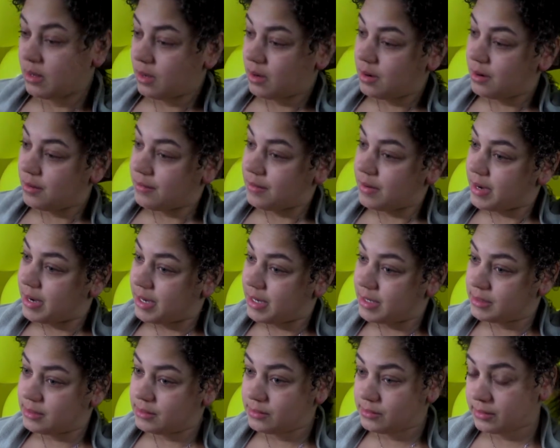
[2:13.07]
All
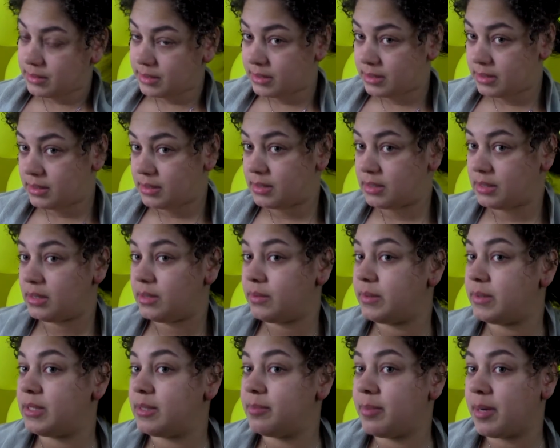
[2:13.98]
right, so let's see
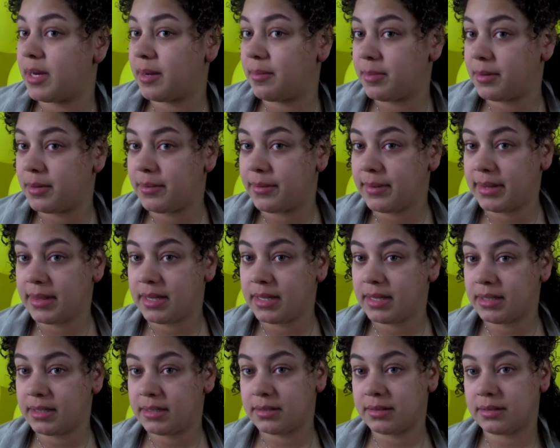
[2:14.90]
what's popping with
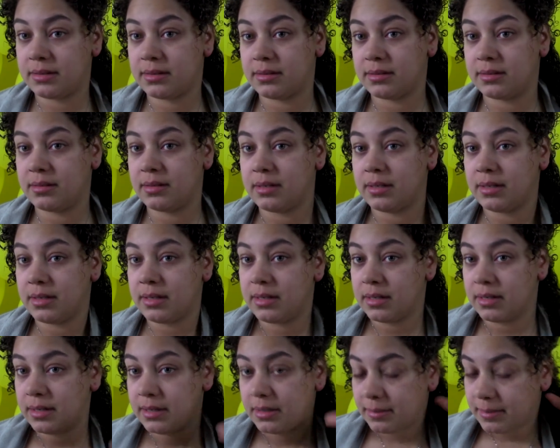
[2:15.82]
this.
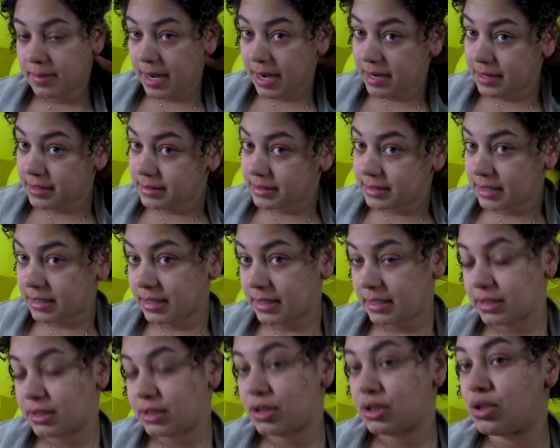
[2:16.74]
My hair is
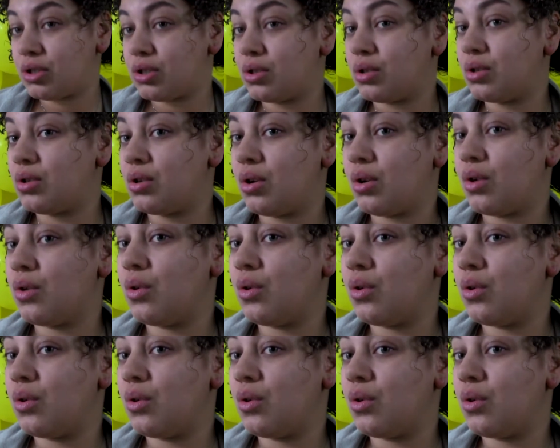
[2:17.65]
getting so